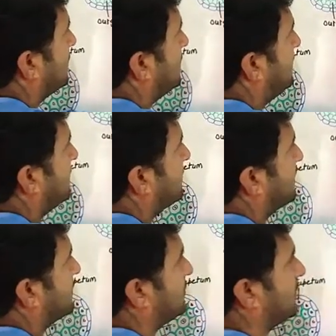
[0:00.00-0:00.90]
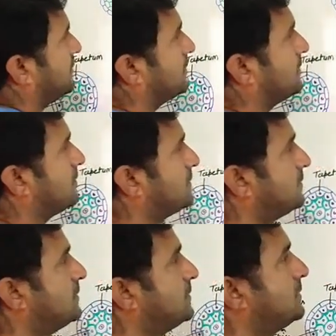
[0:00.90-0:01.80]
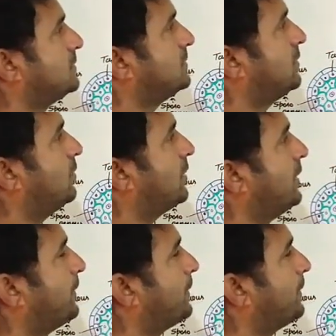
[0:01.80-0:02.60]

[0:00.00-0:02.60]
this structure. Okay,